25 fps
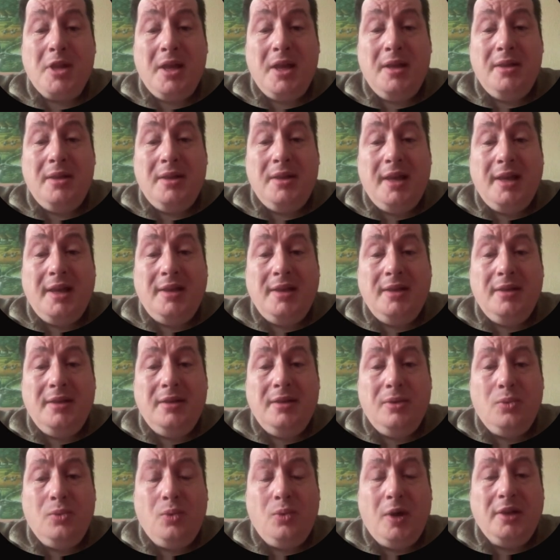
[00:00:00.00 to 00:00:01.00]
Then
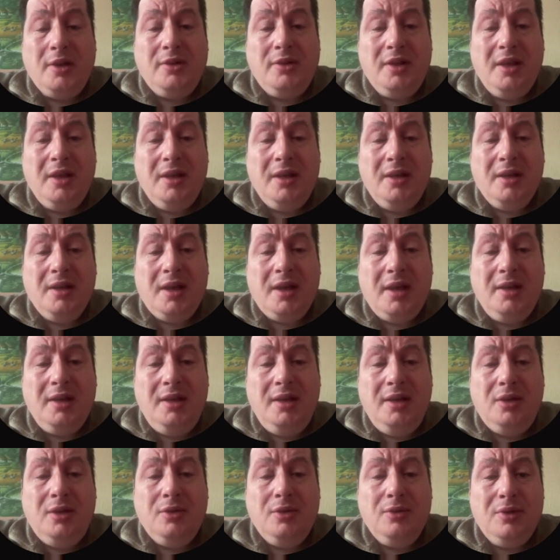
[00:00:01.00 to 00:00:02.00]
one thing that I
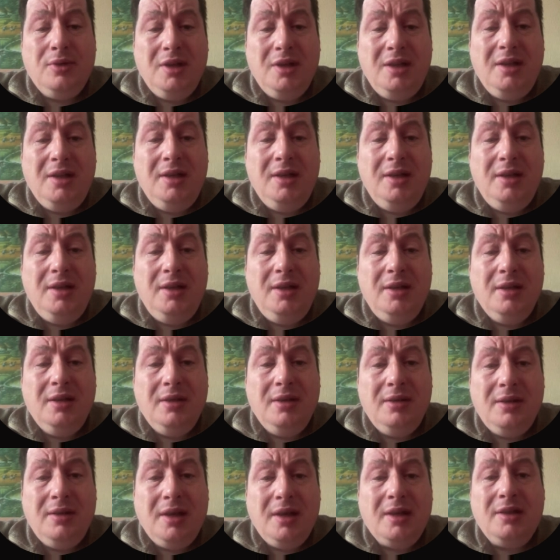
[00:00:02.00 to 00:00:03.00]
need to really,
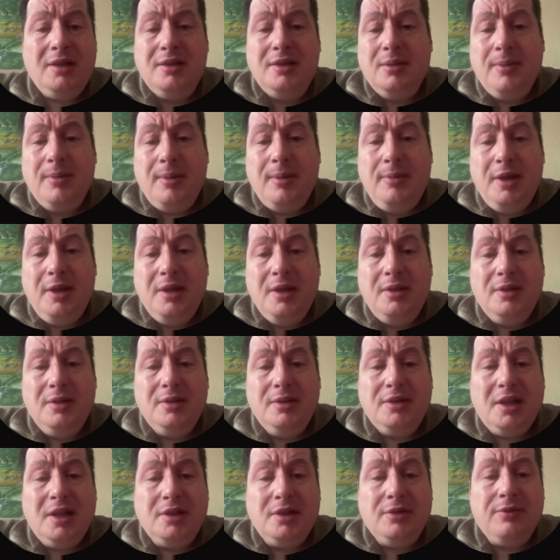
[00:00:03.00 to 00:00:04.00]
these are maybe in the
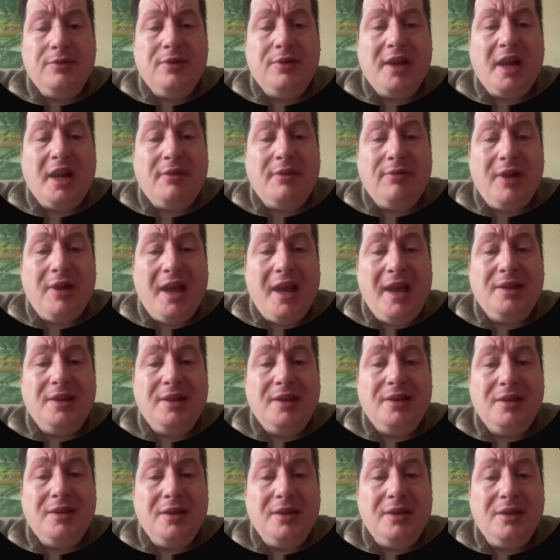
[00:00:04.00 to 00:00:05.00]
sense of red
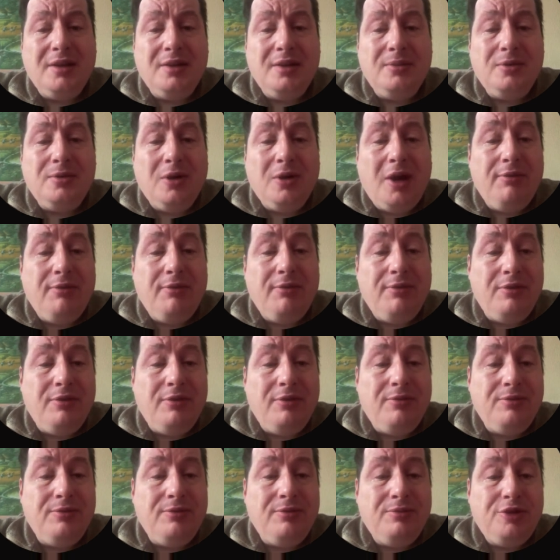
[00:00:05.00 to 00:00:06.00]
flags. So
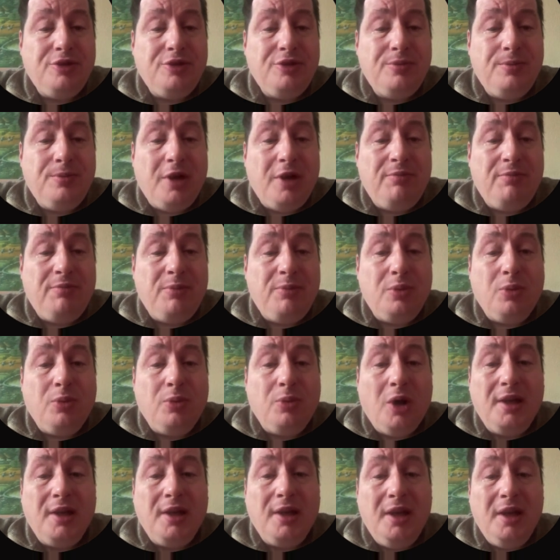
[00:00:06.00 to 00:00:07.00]
I've put
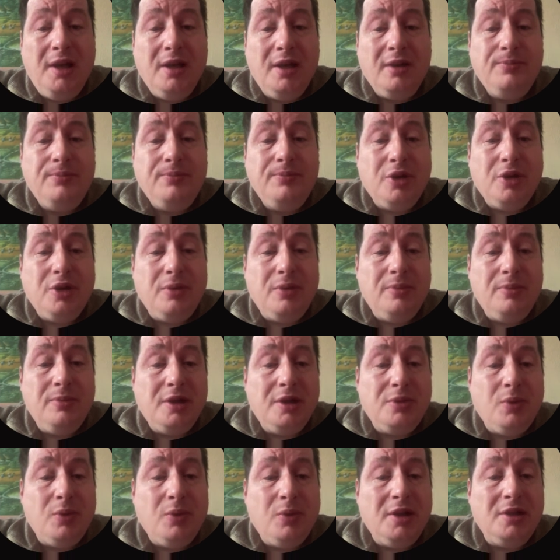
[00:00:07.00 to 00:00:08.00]
one here. So
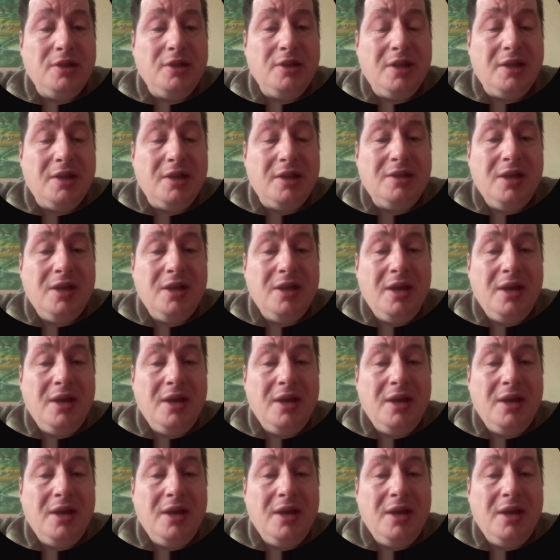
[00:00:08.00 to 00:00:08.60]
there's one that says